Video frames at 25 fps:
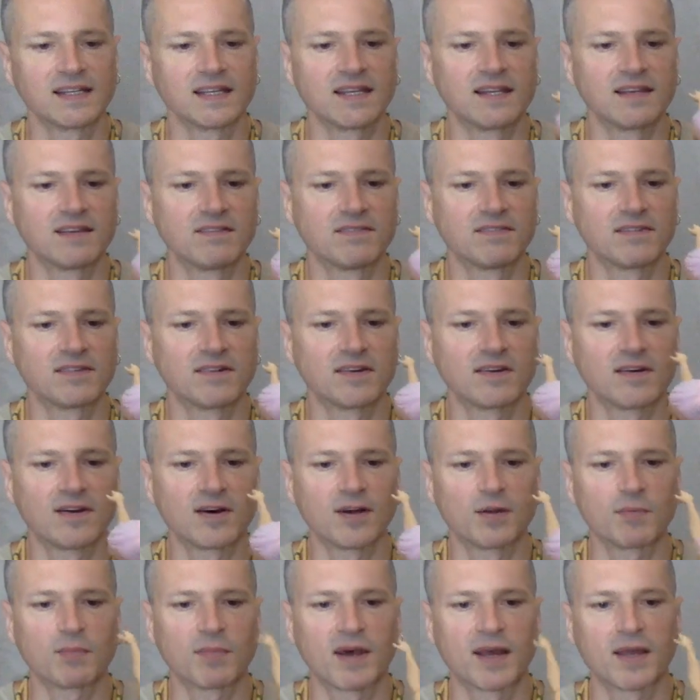even
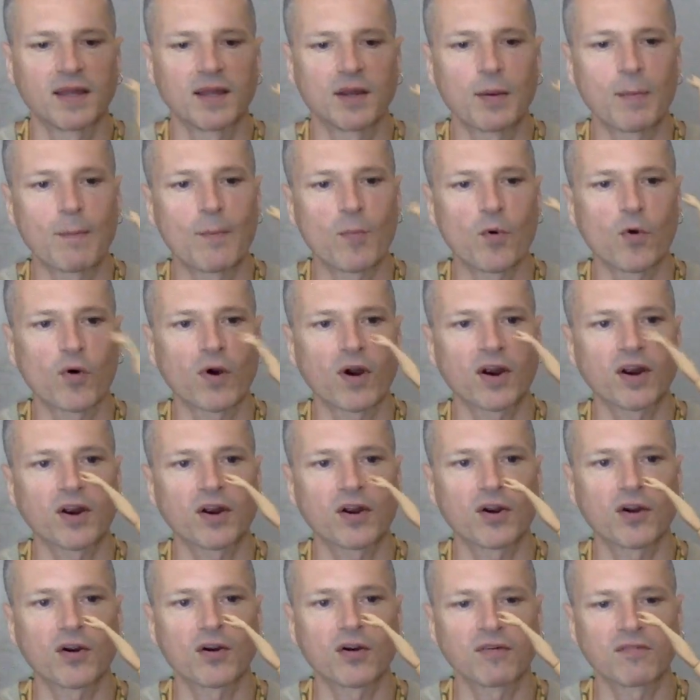on my more
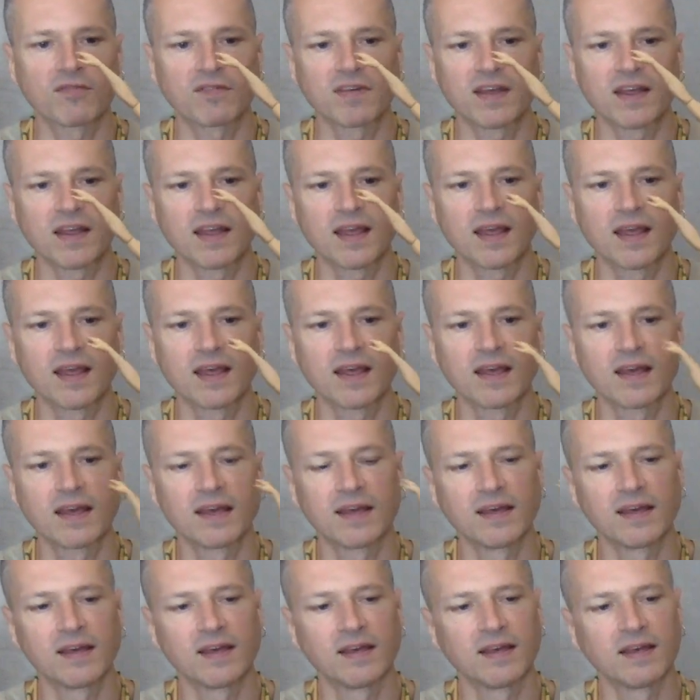curvy
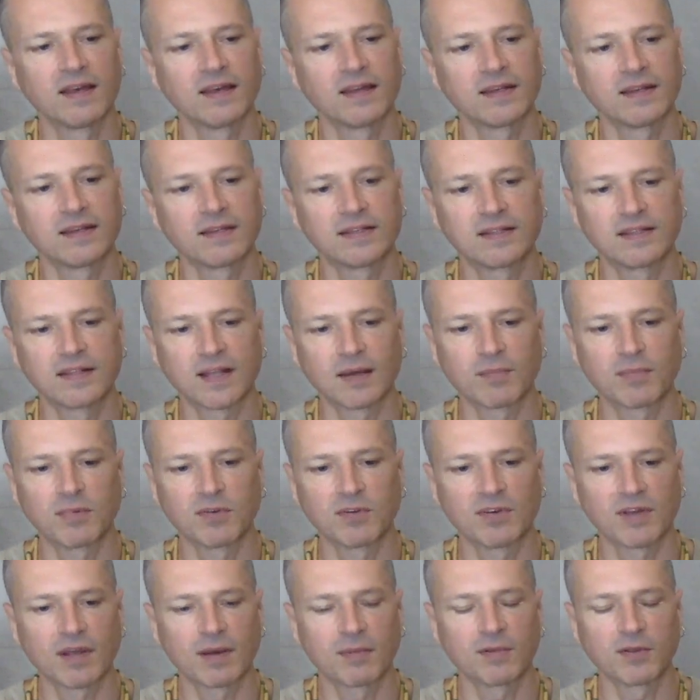
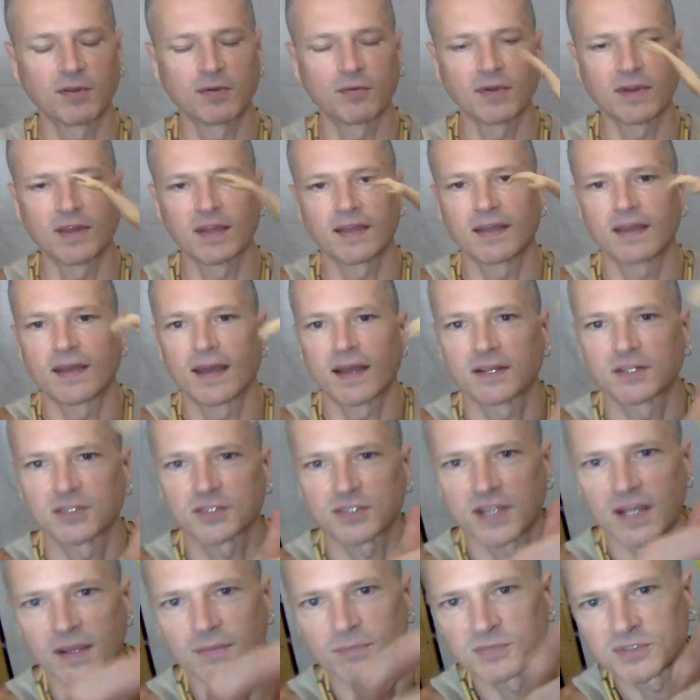WWE.
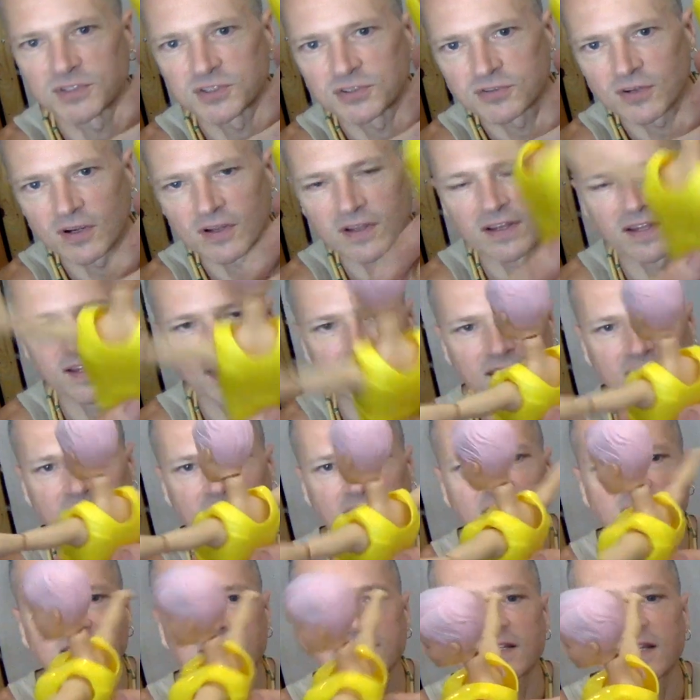Actually, I'm struggling
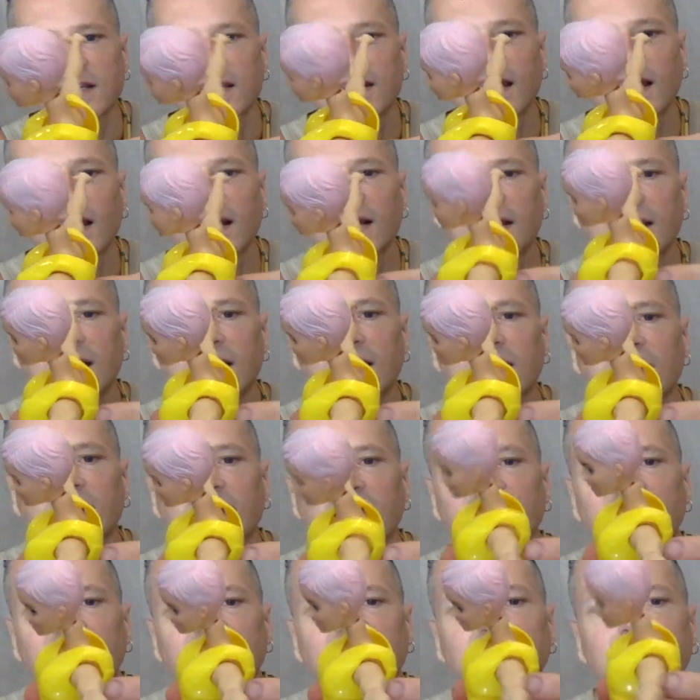getting this connected.
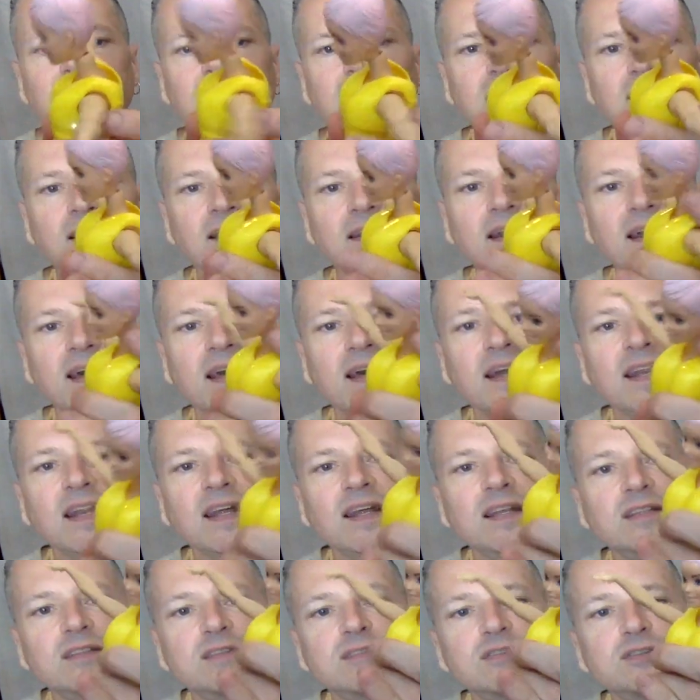Thought I had
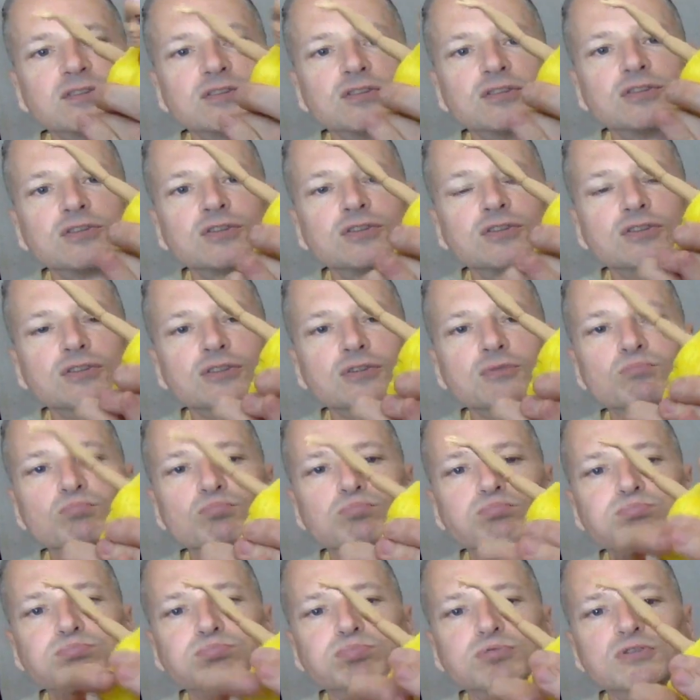it done
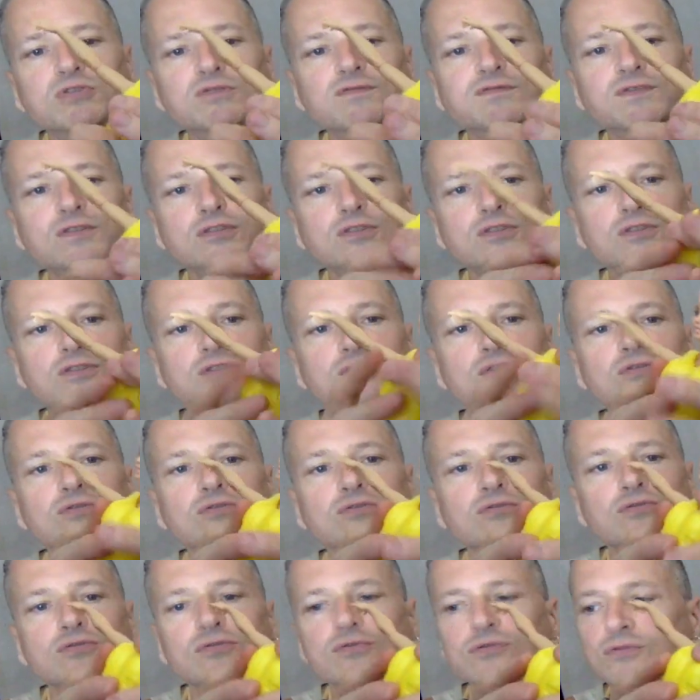perfectly.
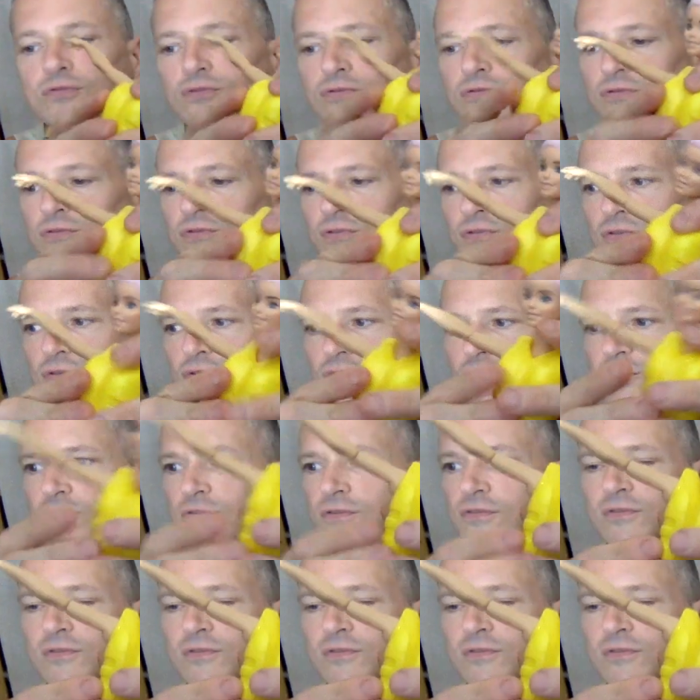Ugh